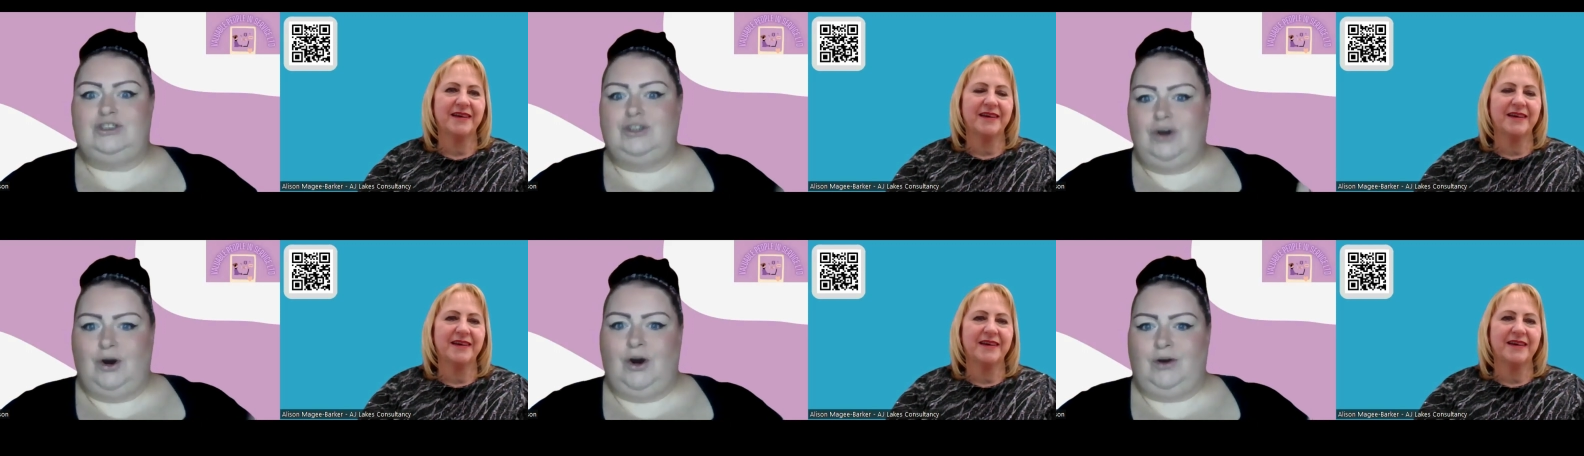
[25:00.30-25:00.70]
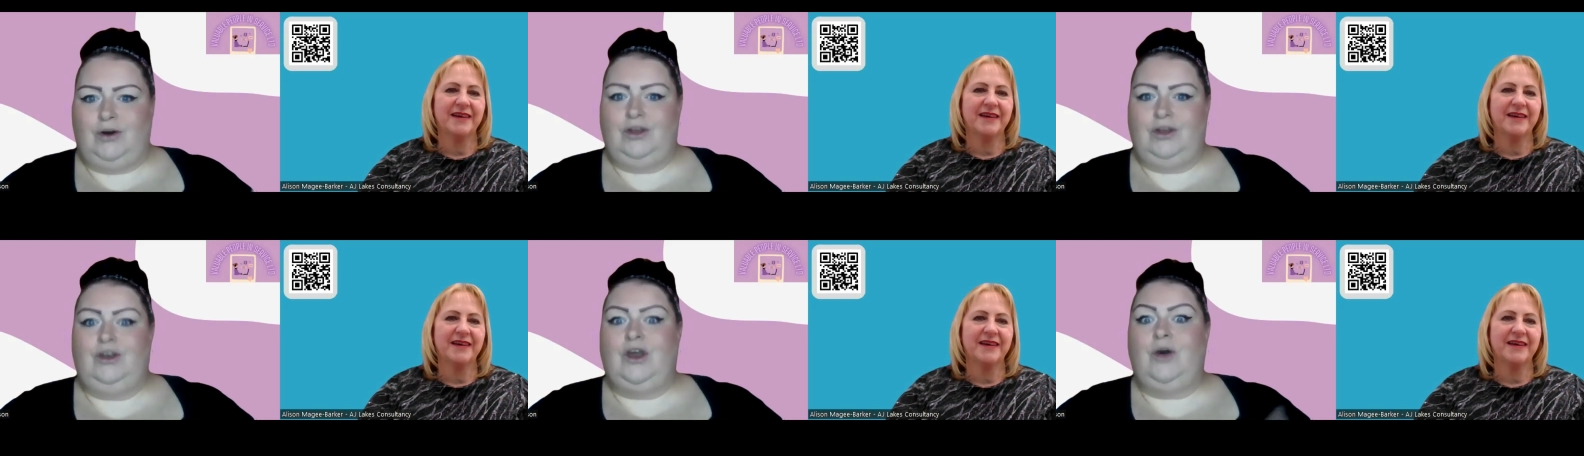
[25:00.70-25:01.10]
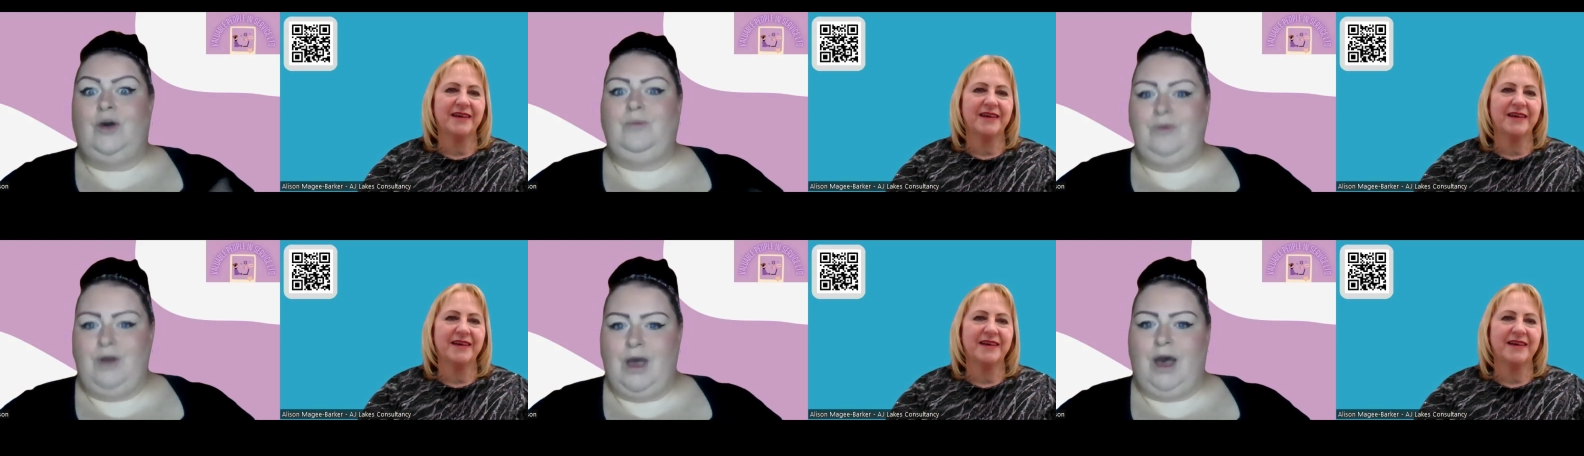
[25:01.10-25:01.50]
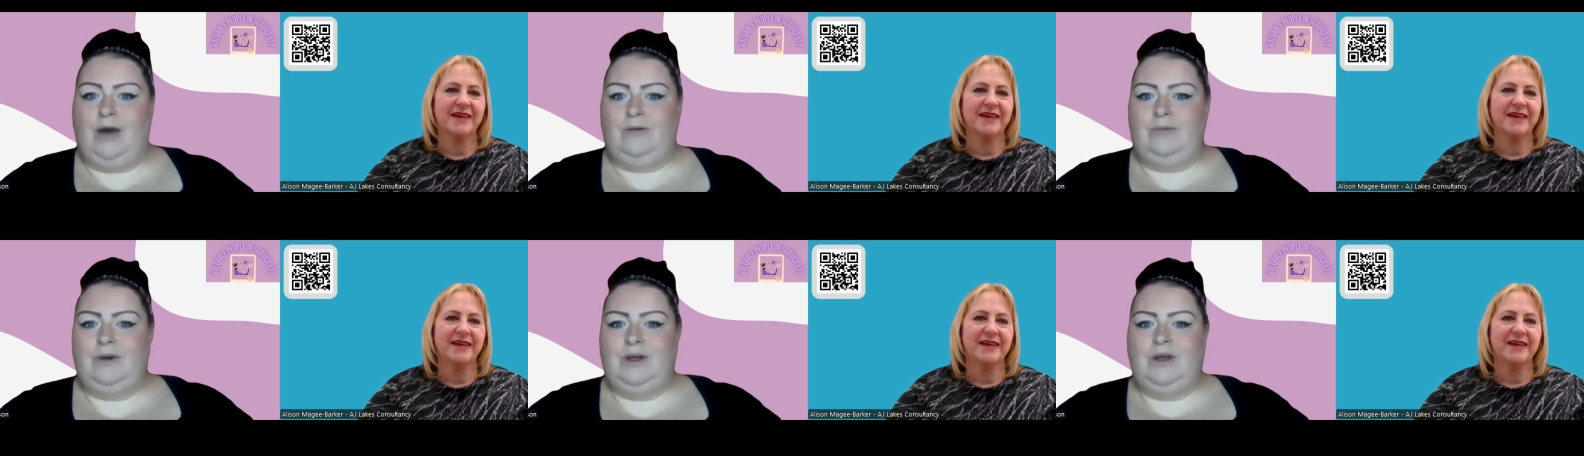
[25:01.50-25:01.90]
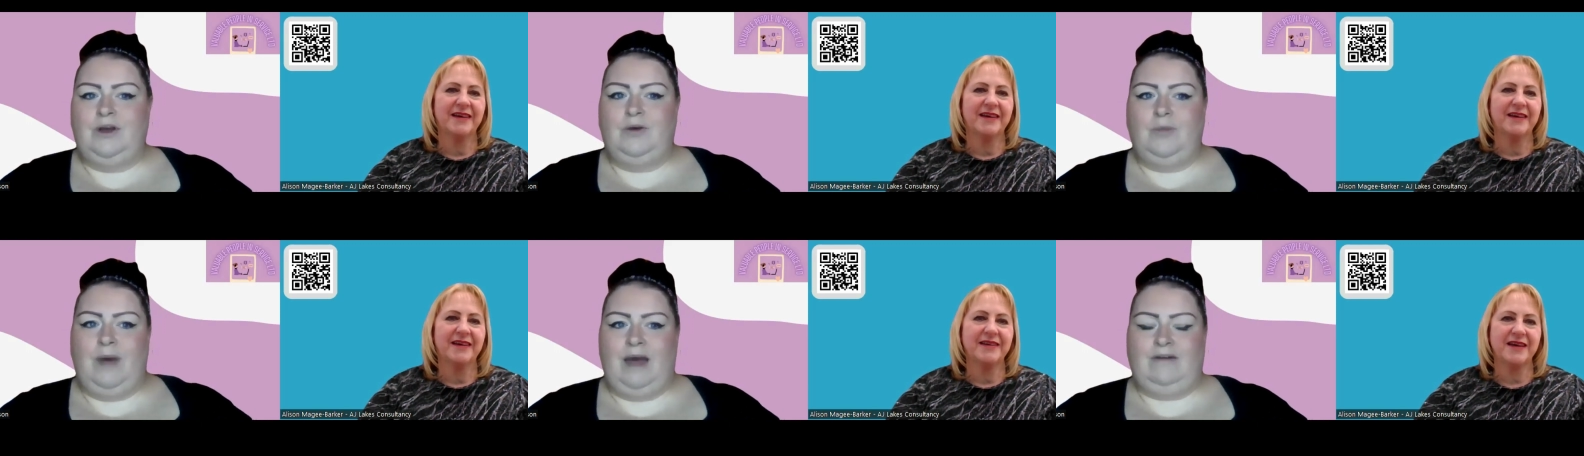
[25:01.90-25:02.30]
Speaker 1: sure, you don't know,
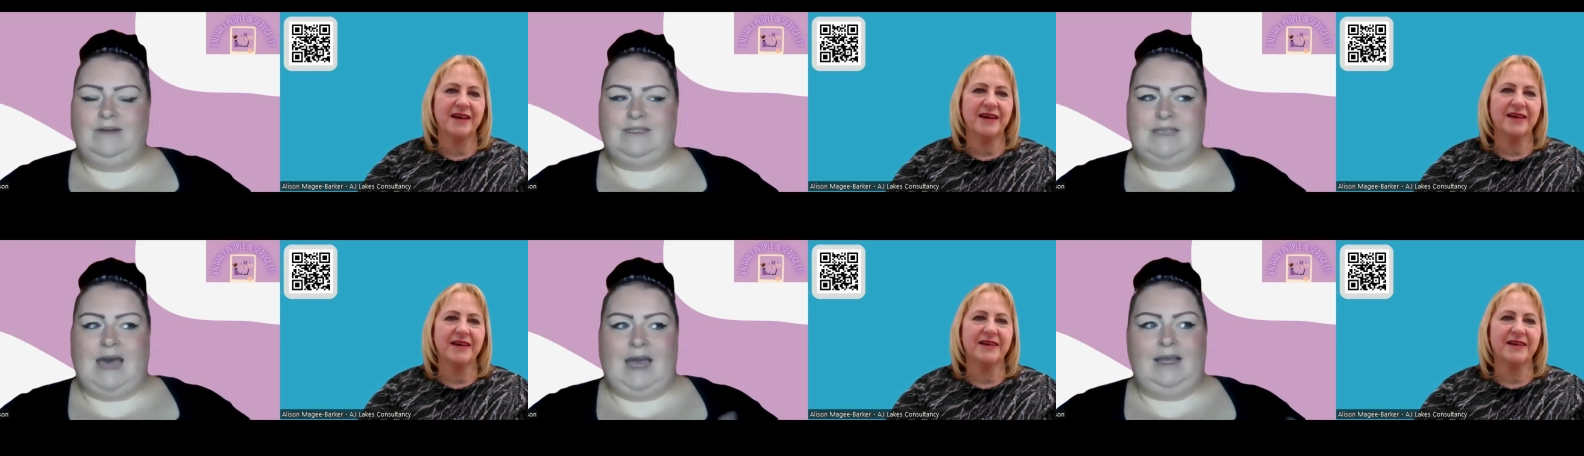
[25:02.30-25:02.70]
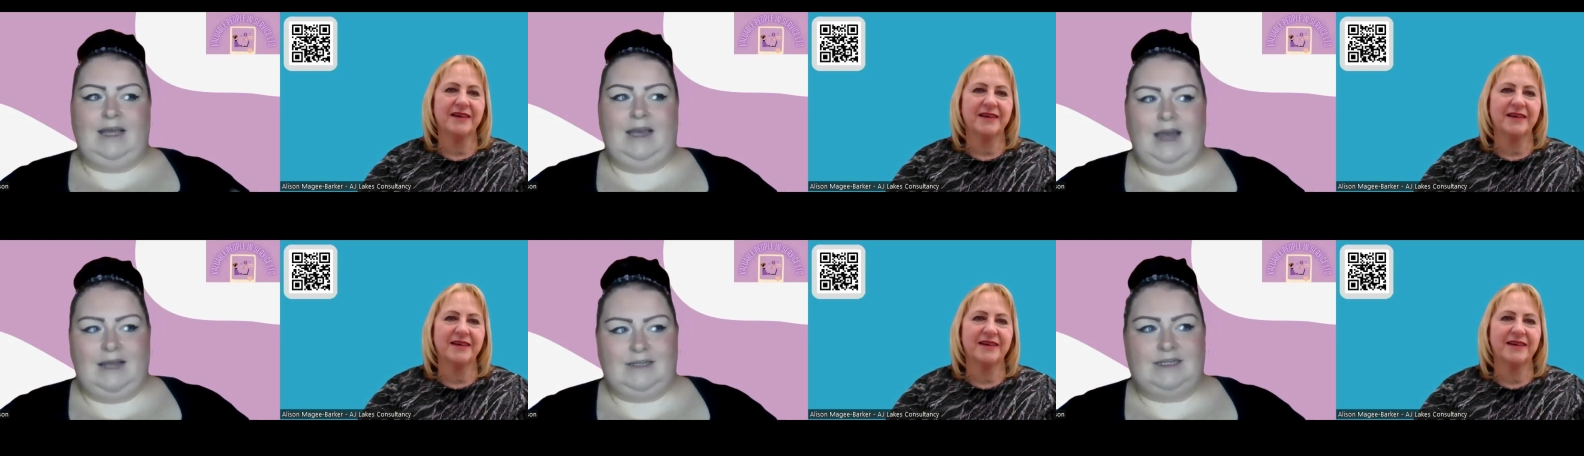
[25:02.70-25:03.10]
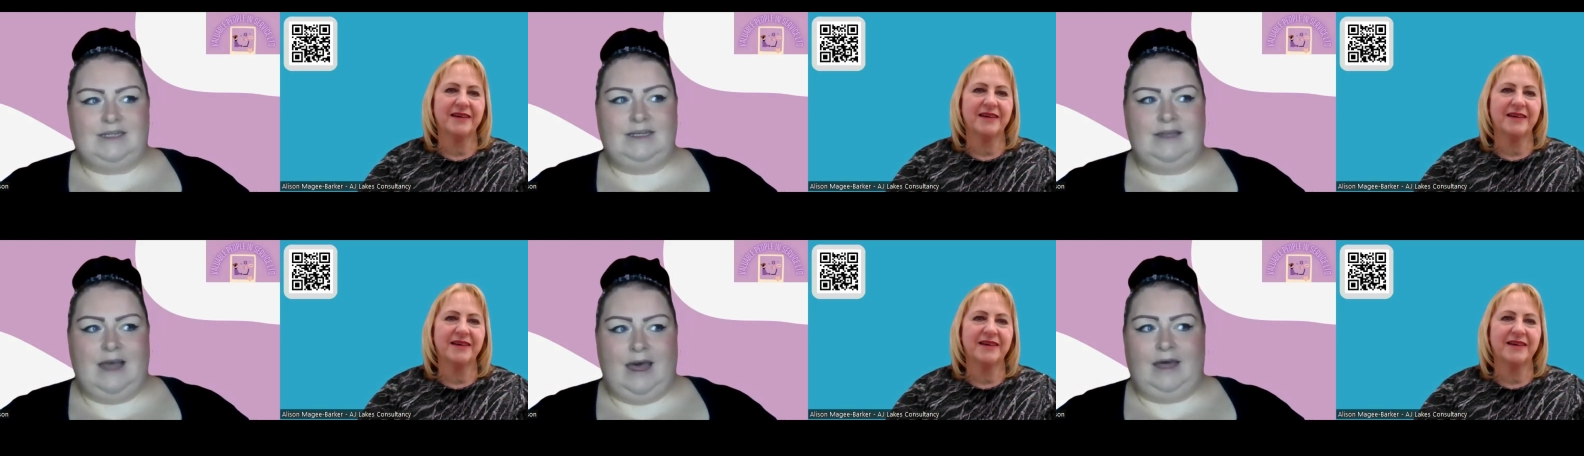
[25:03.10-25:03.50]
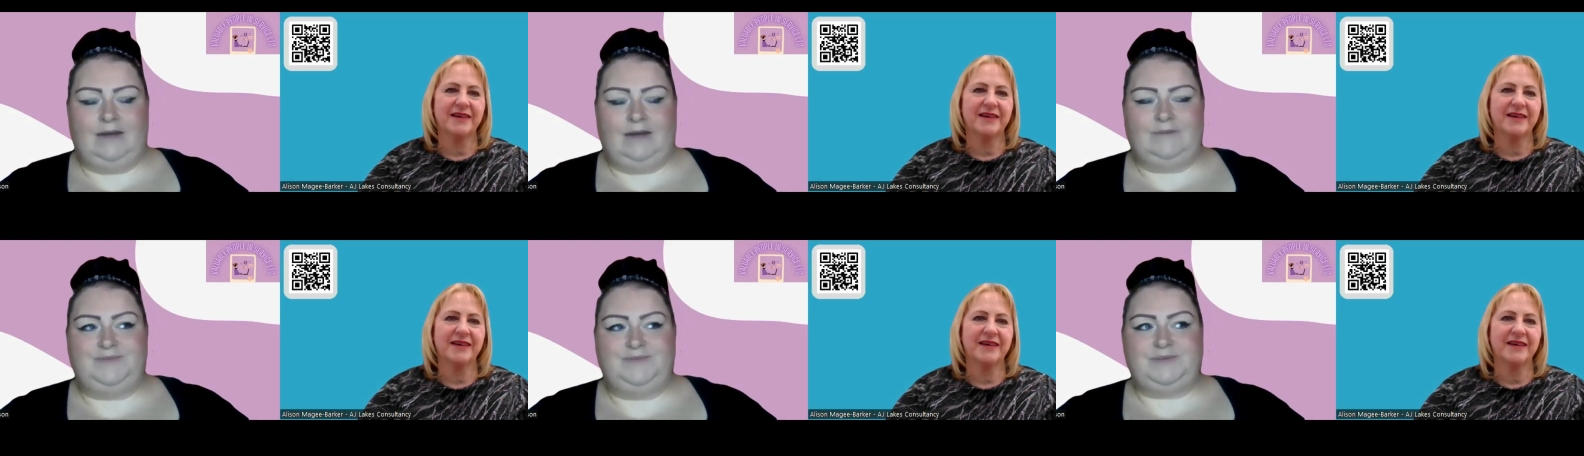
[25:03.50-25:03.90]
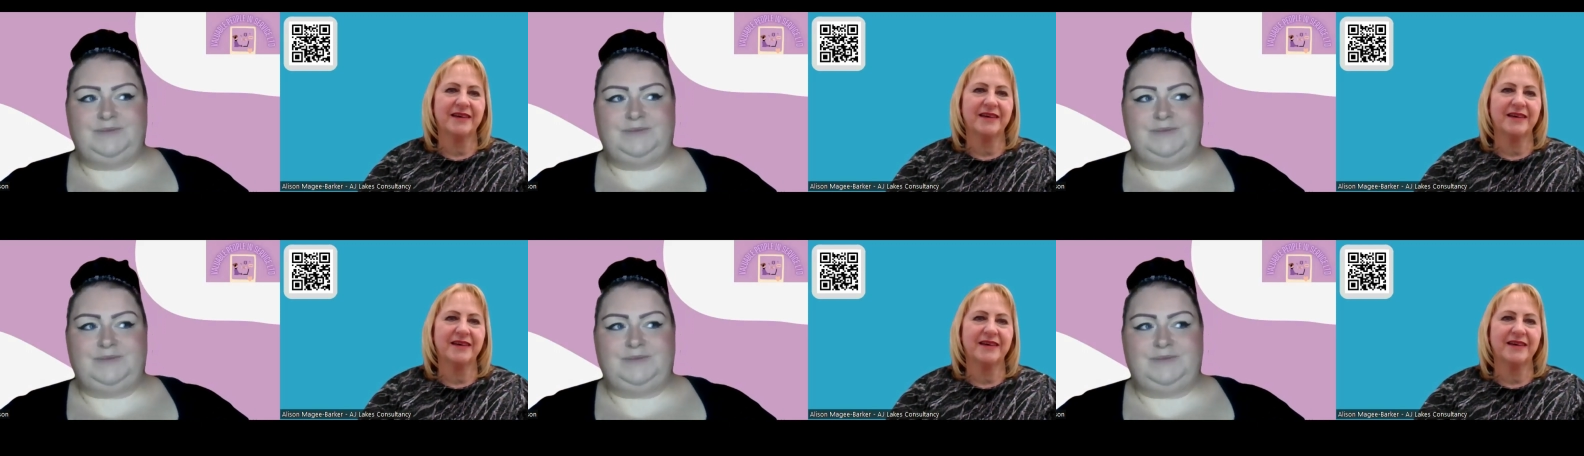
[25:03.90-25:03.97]
Whereas I can add in there